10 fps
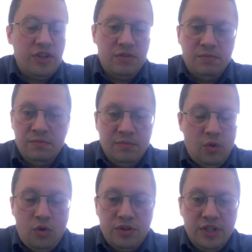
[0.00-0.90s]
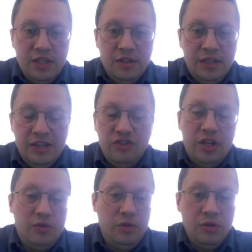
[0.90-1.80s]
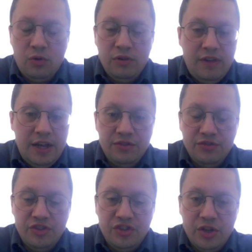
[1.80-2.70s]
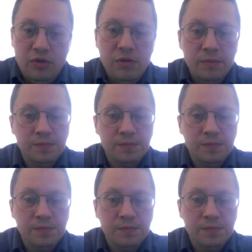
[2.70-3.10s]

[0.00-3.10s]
just orgs in general, or advisors in general?